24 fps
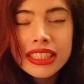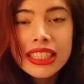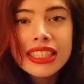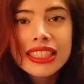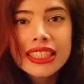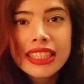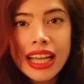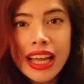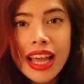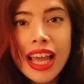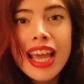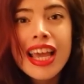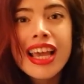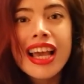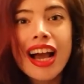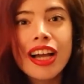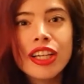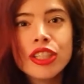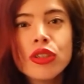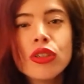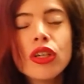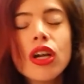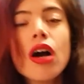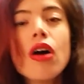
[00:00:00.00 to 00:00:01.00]
this is the,
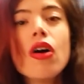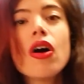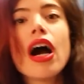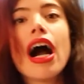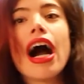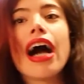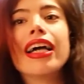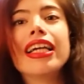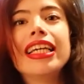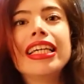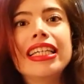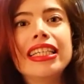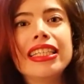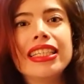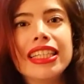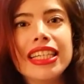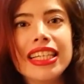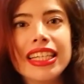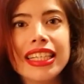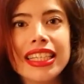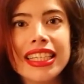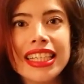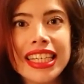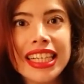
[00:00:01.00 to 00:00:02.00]
you know,
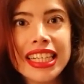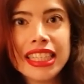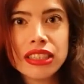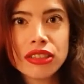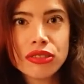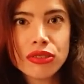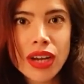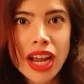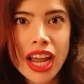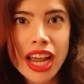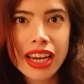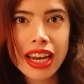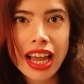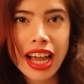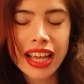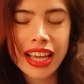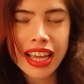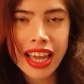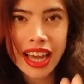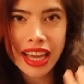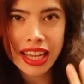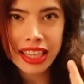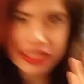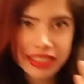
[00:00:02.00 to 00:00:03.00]
in Israel,
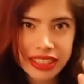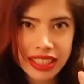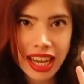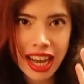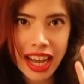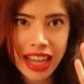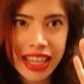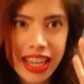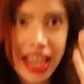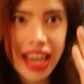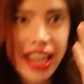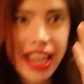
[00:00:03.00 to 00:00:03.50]
I had